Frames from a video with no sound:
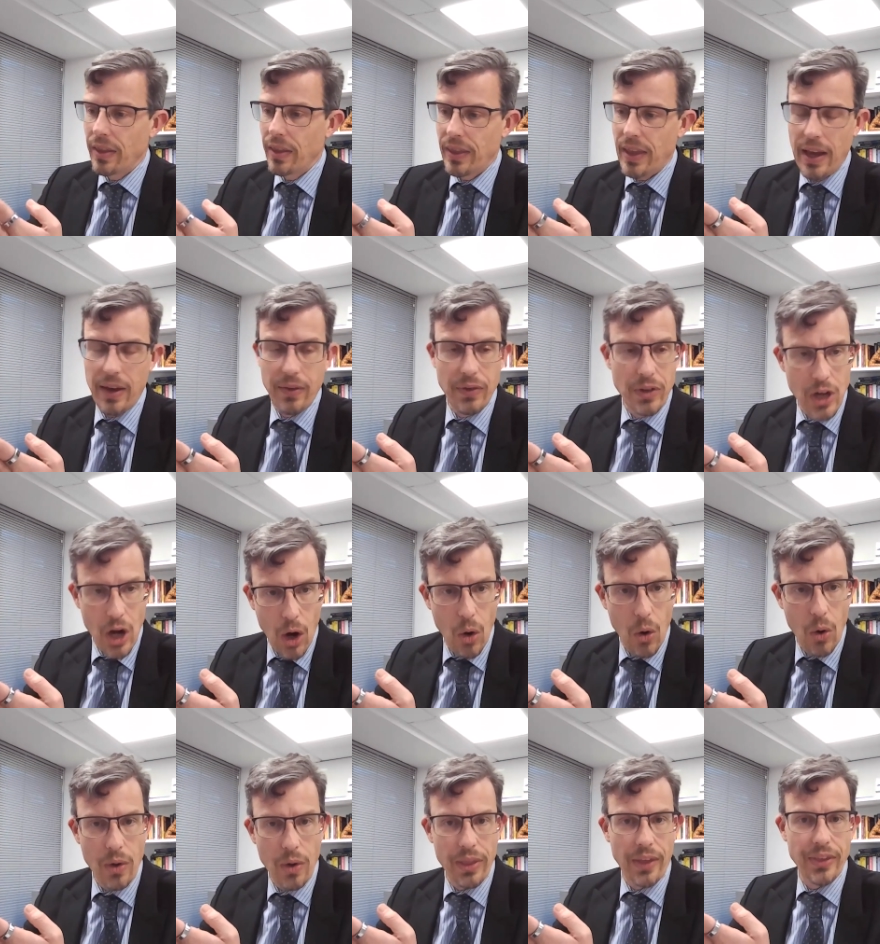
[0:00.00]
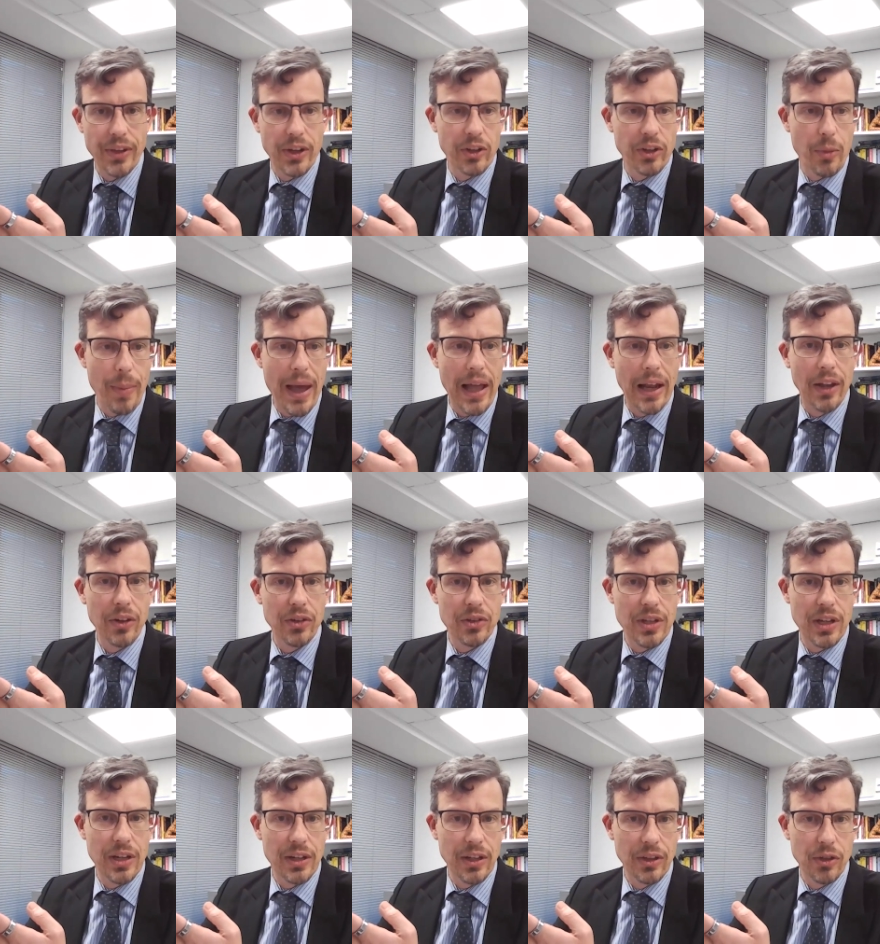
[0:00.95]
They know that there's a
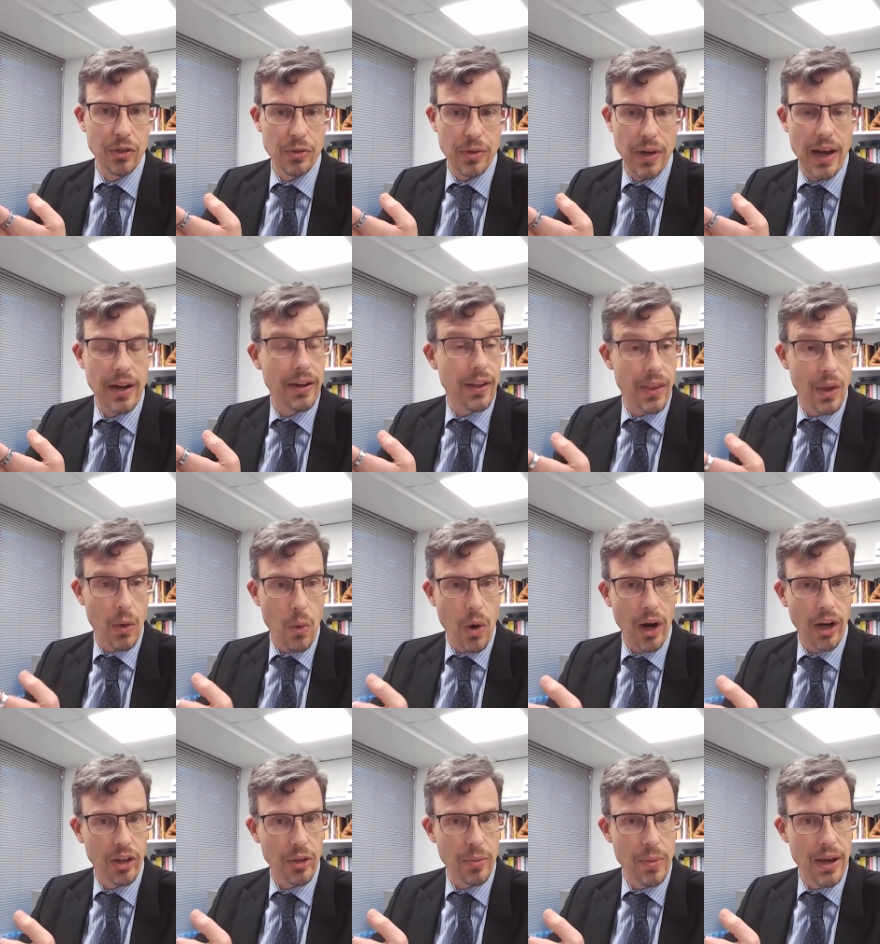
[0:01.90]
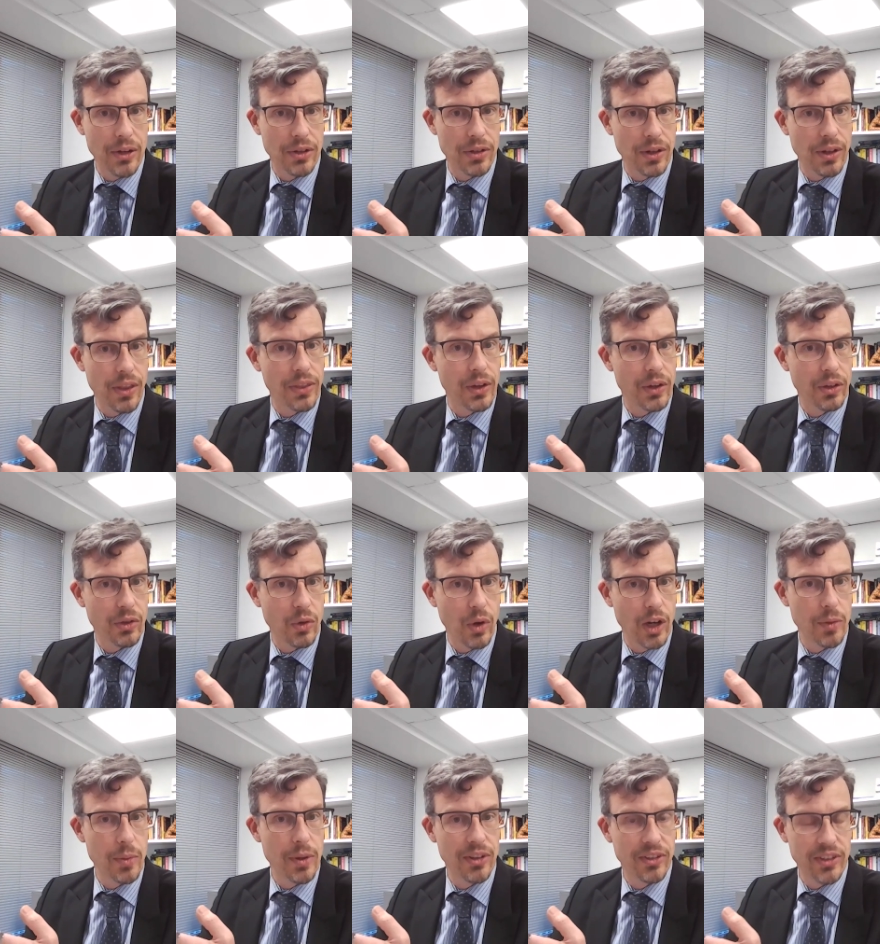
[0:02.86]
balance sheet constraint, and they wanted to make sure that there's
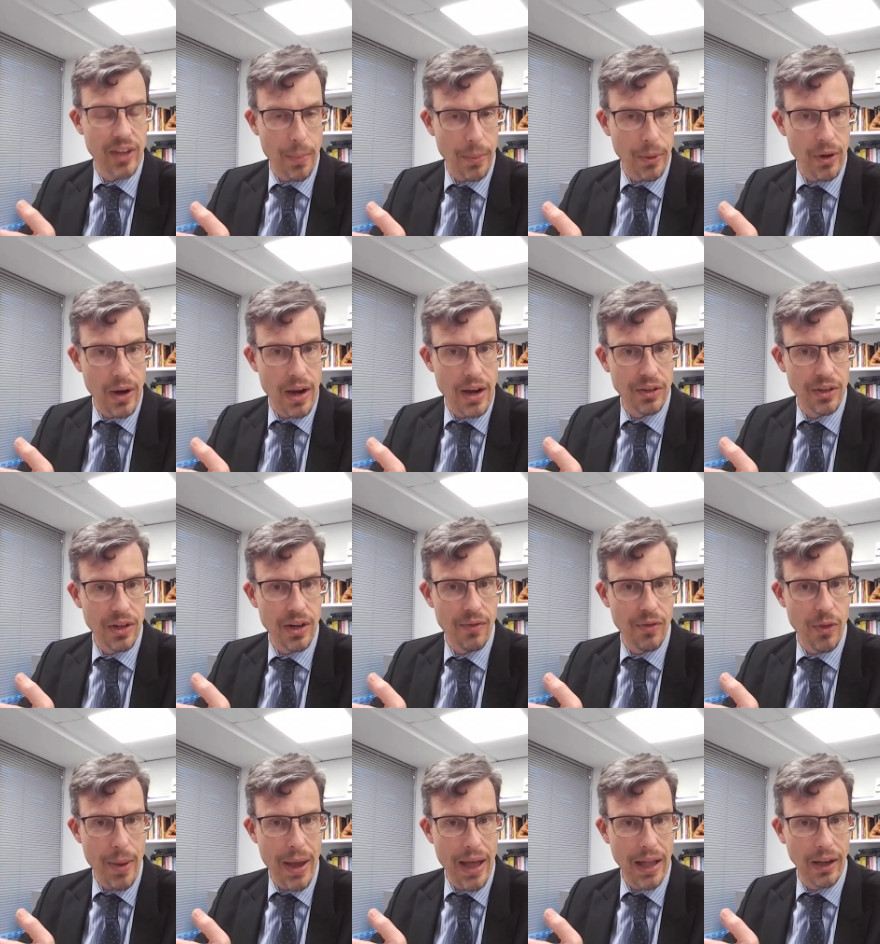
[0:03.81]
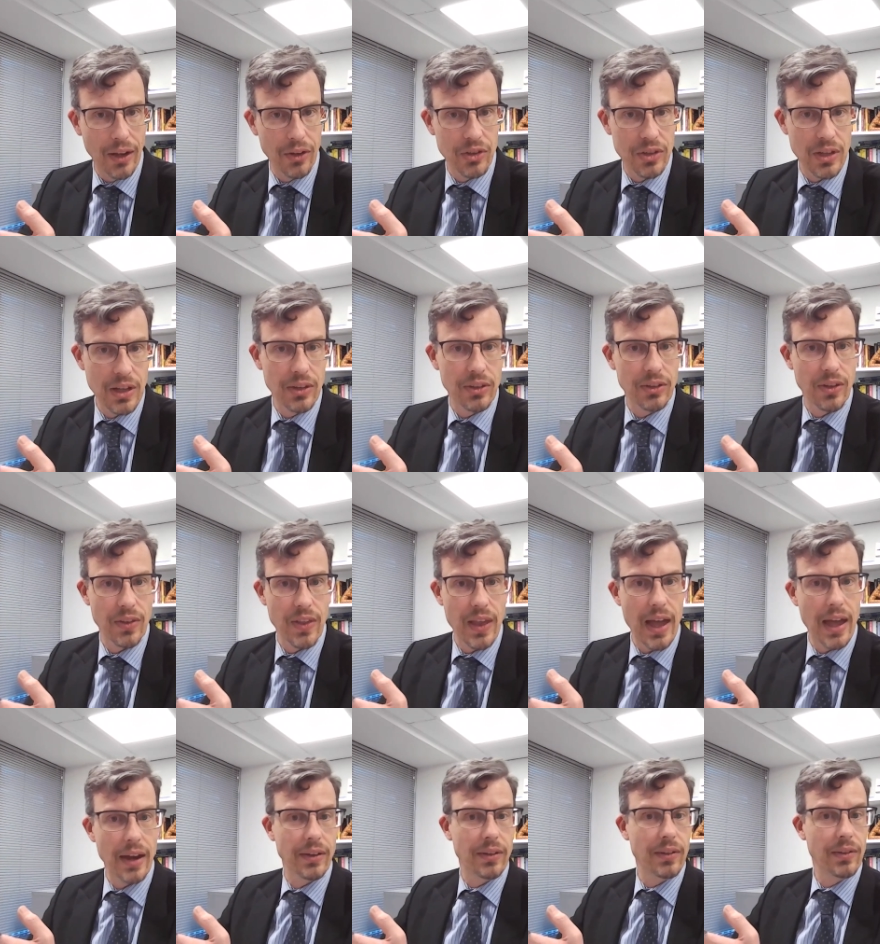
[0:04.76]
going to be separation of the balance sheet so
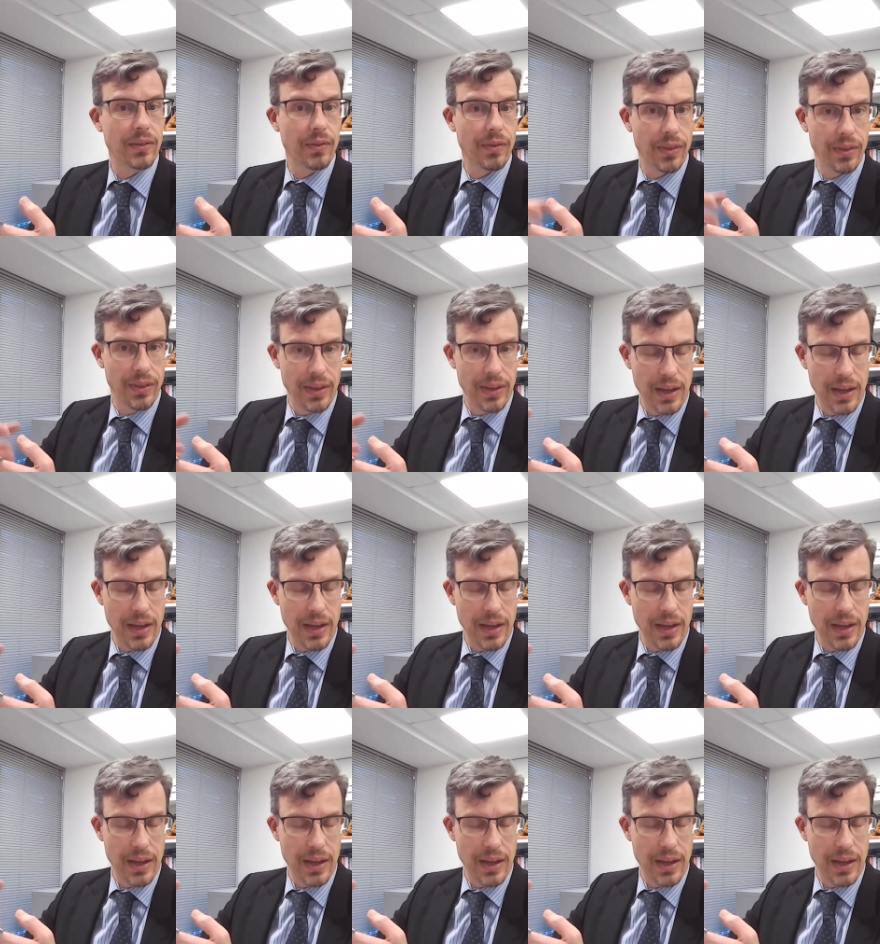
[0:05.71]
that